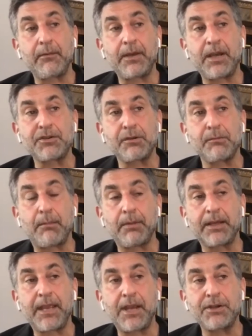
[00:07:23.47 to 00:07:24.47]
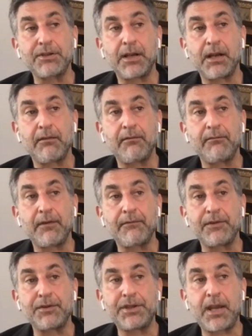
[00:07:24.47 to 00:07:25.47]
initial publication of
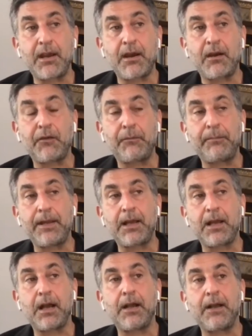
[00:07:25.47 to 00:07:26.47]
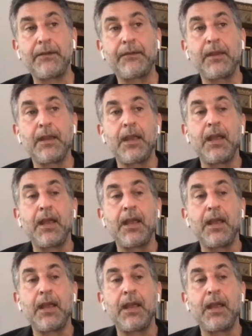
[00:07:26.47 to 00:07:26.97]
the shares, because